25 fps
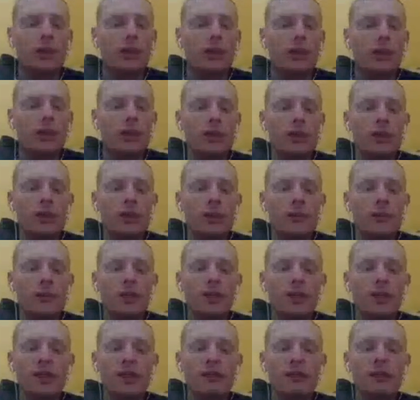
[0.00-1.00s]
There's some
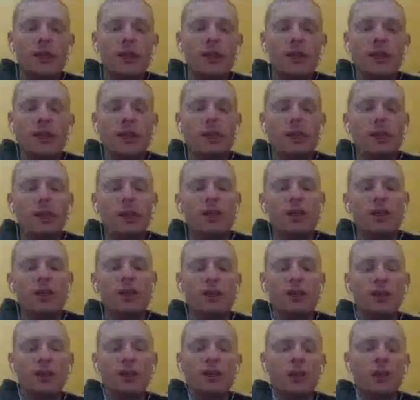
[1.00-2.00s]
60 FPS
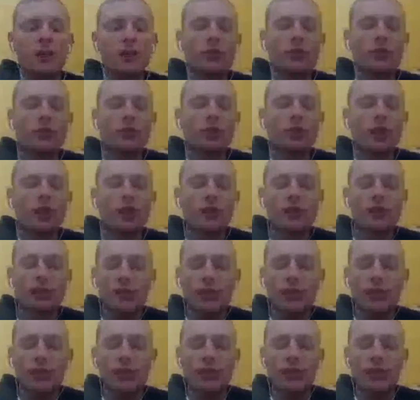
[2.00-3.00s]
animations that don't show up well if it's
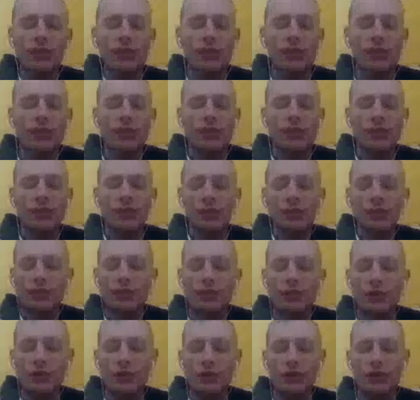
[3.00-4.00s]
at 30 FPS.
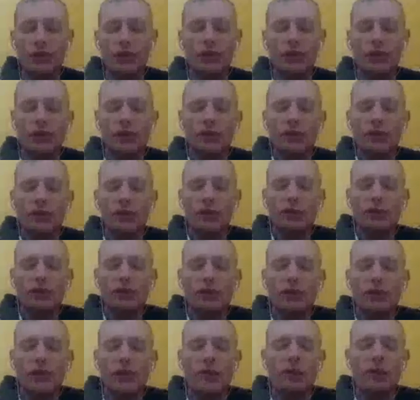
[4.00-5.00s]

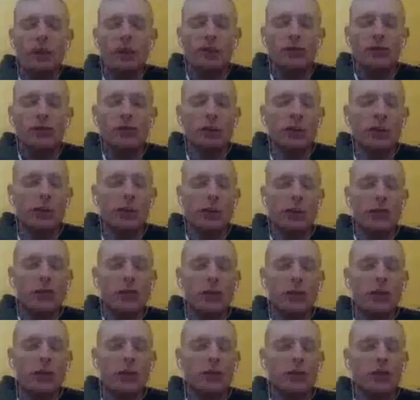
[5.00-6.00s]
I'm not sure what's
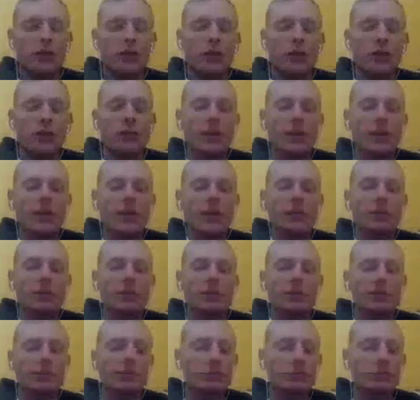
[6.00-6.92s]
showing on stream right now.